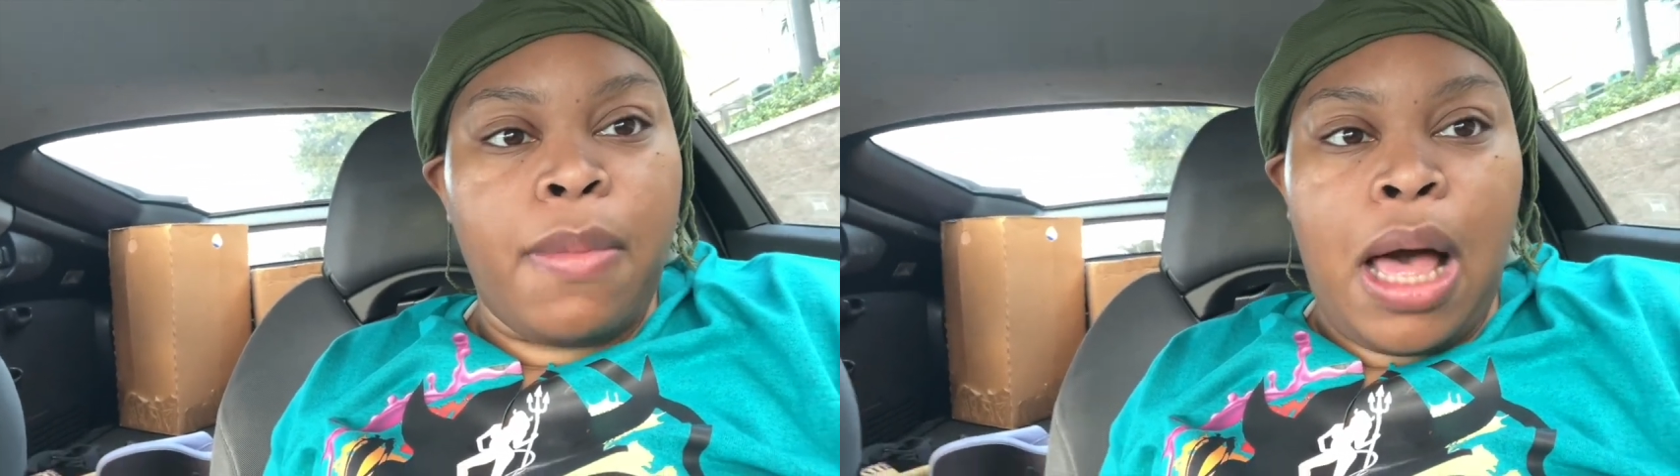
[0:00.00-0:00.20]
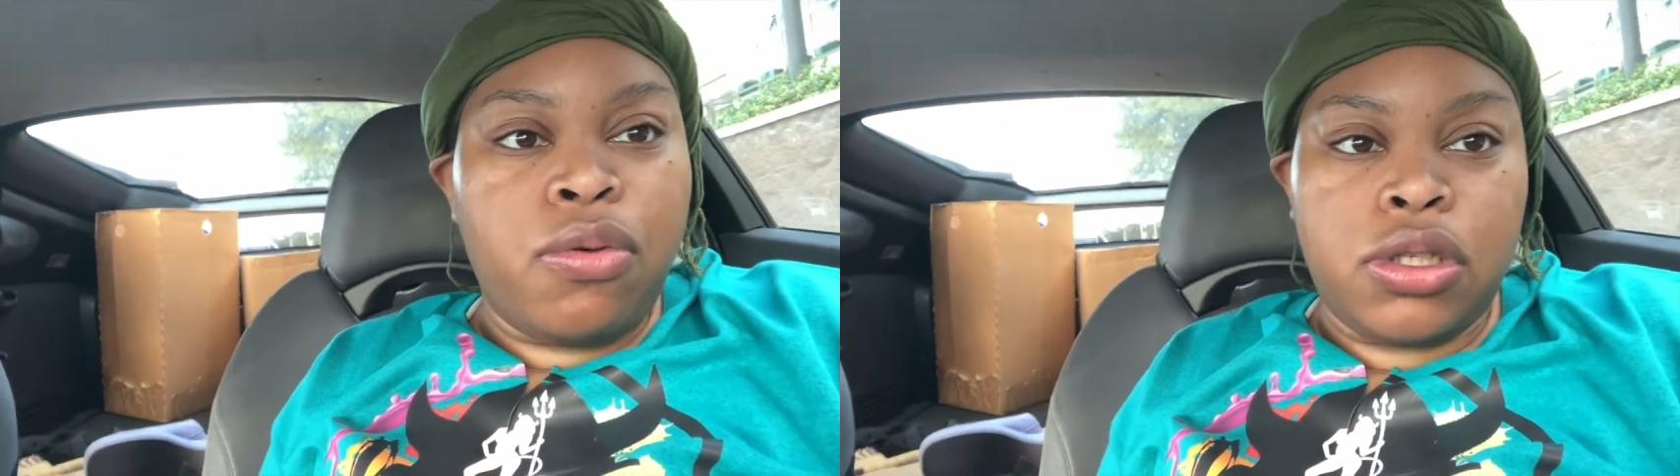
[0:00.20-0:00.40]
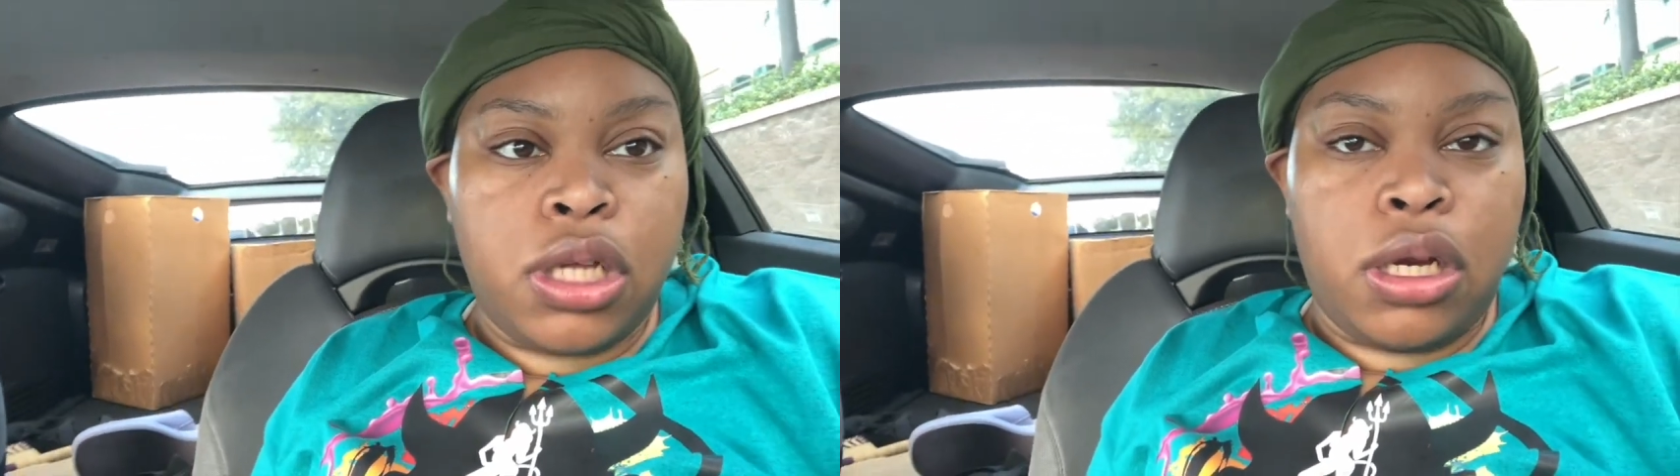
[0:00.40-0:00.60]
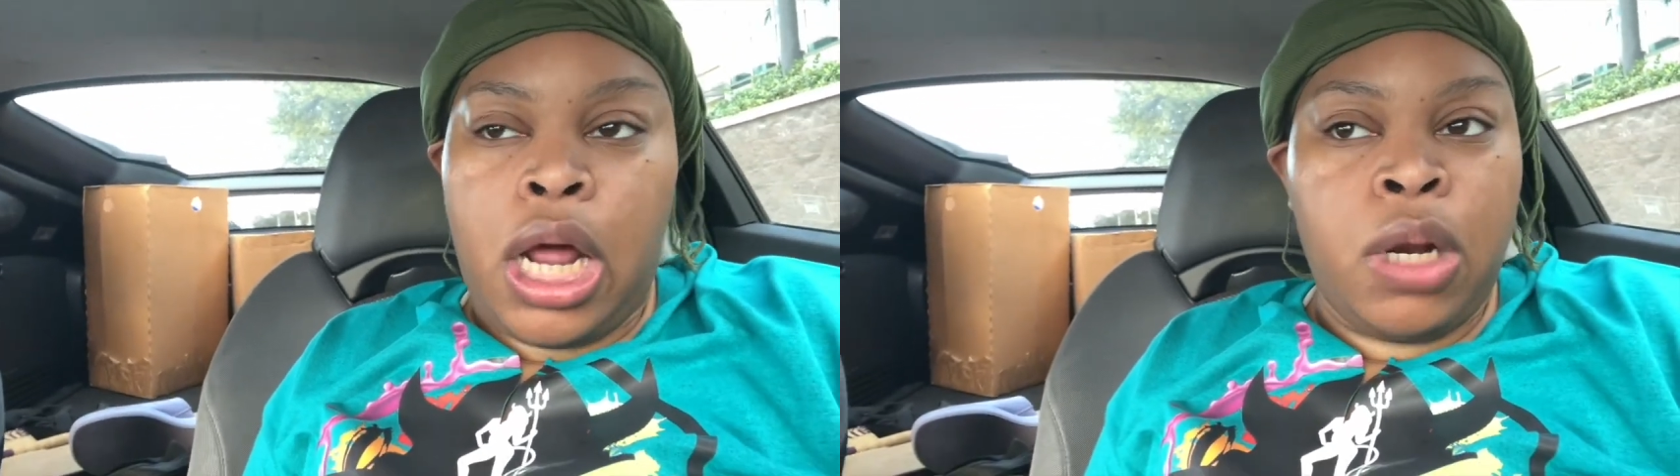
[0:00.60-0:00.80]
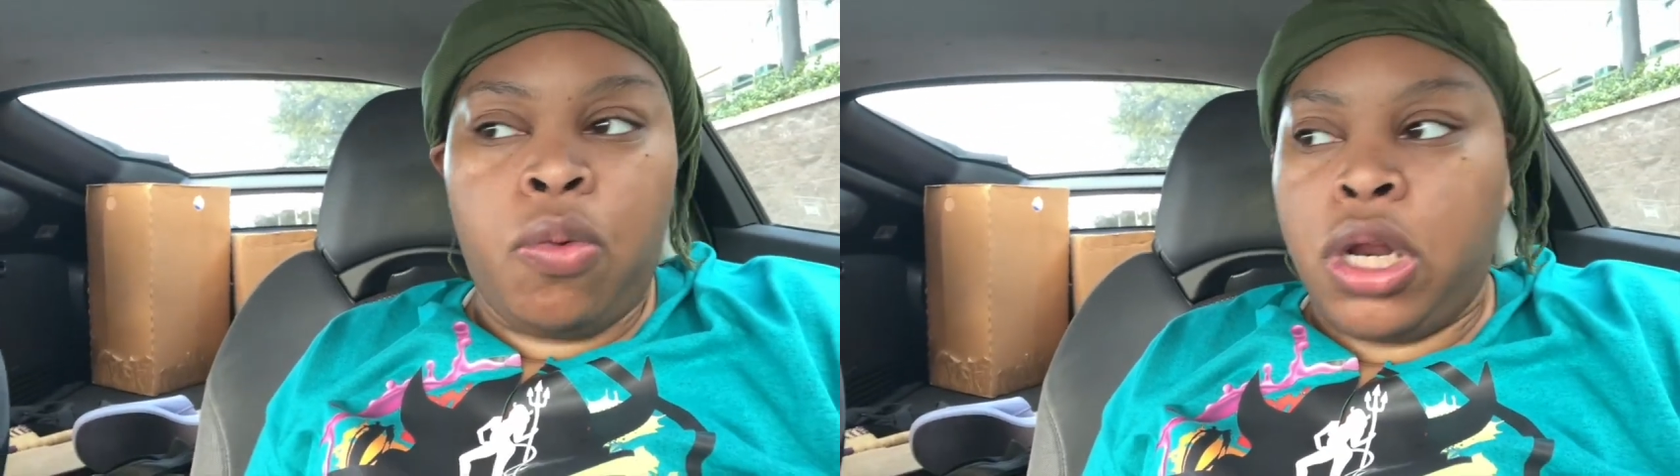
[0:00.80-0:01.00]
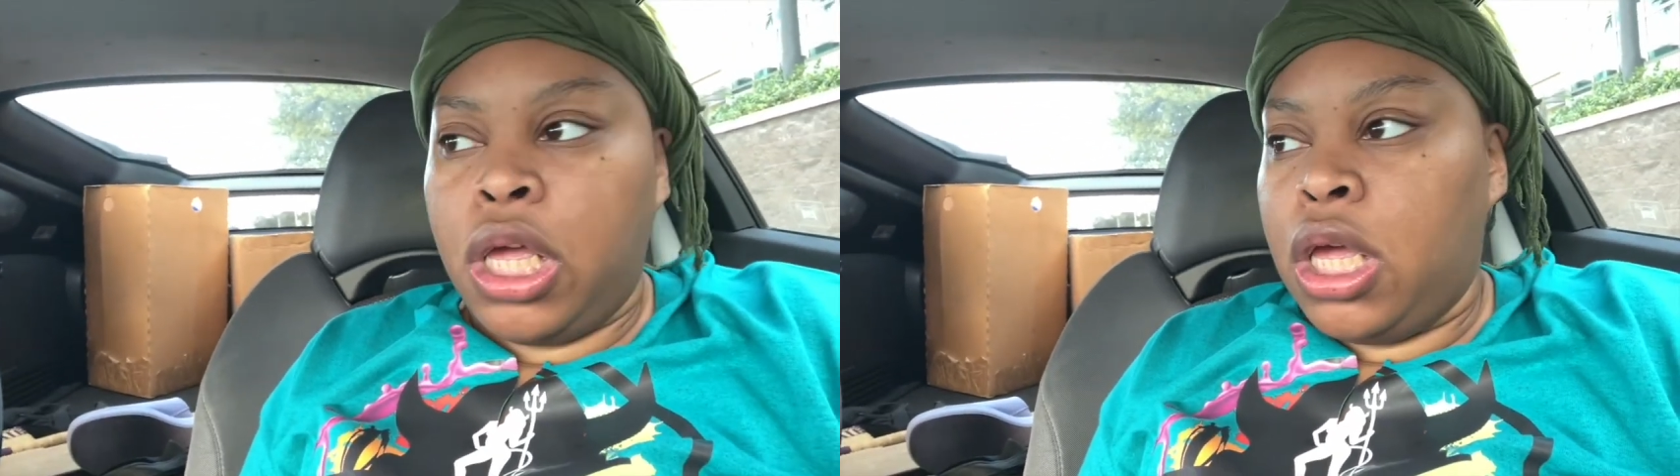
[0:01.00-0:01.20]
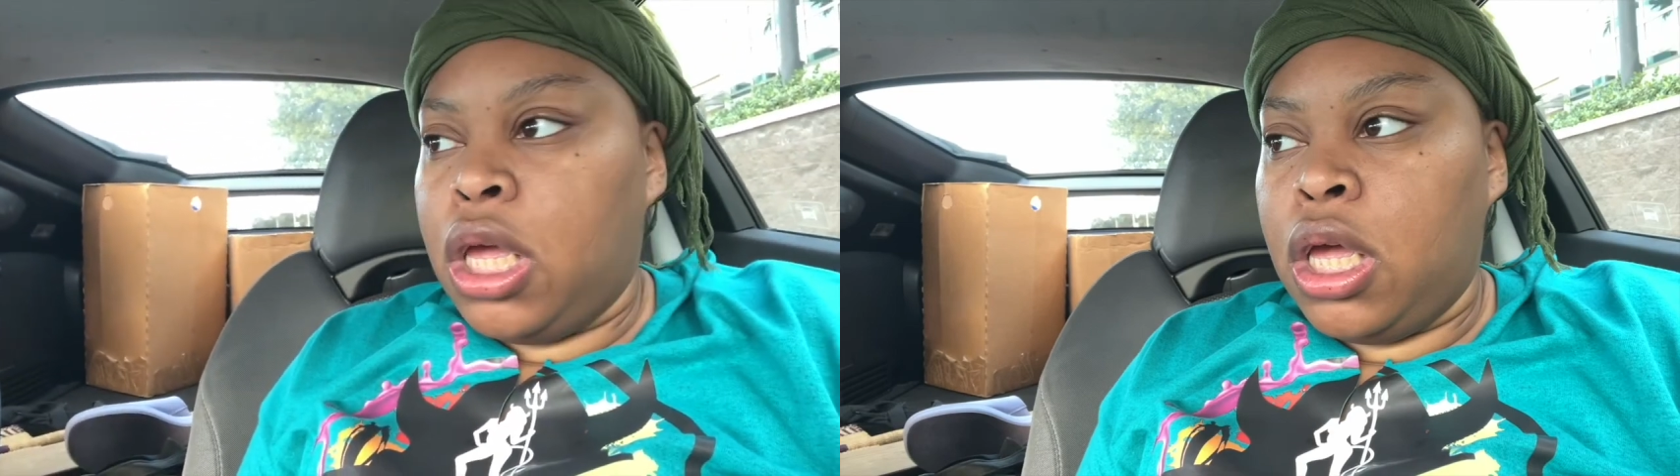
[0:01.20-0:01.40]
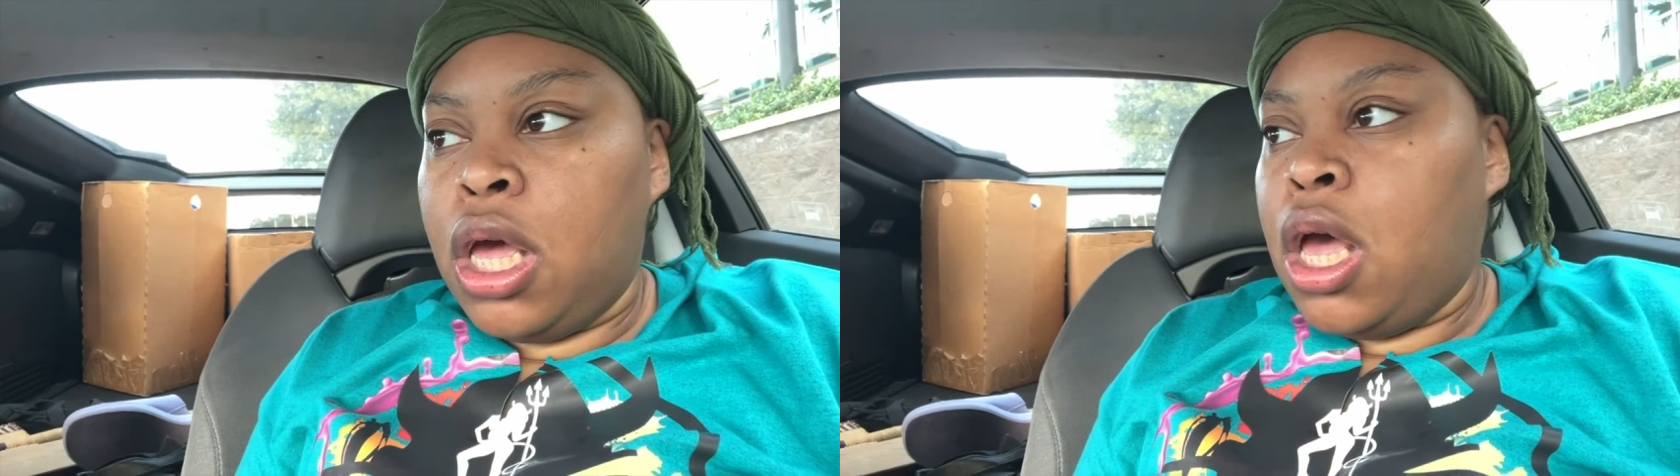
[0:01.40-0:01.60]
I was done. I didn't want to eat.